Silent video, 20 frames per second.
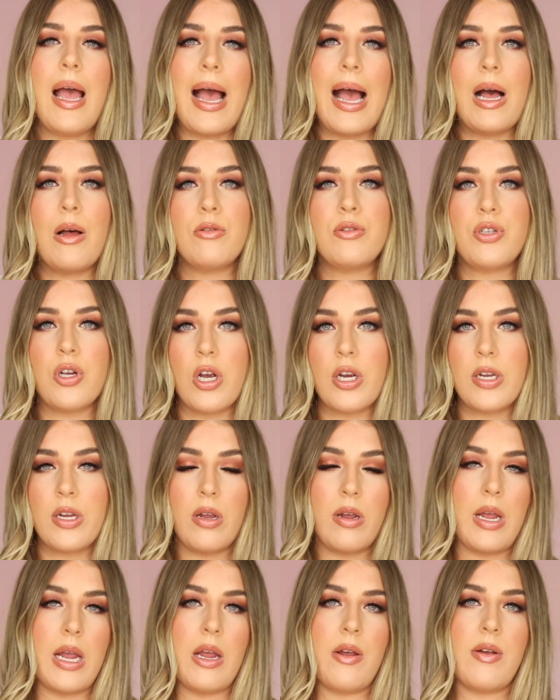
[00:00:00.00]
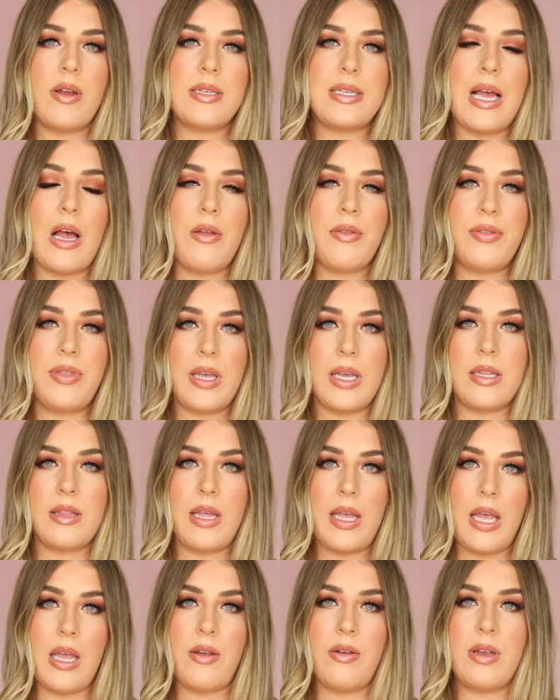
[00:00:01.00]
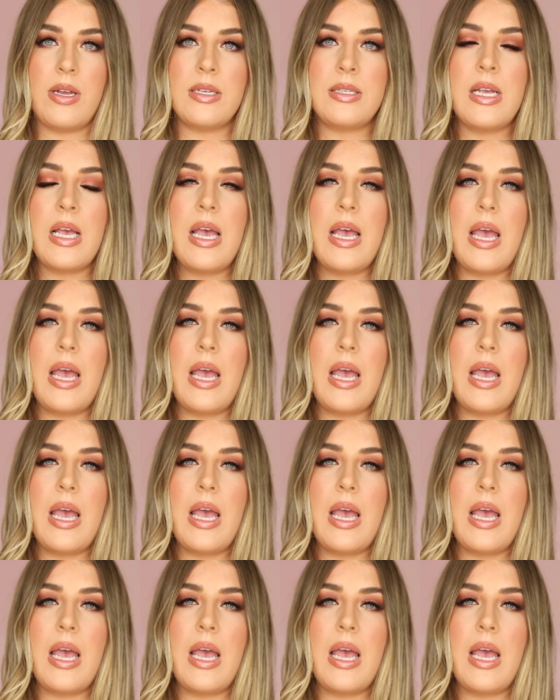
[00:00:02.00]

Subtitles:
how dark your hair is, how thick the hair is.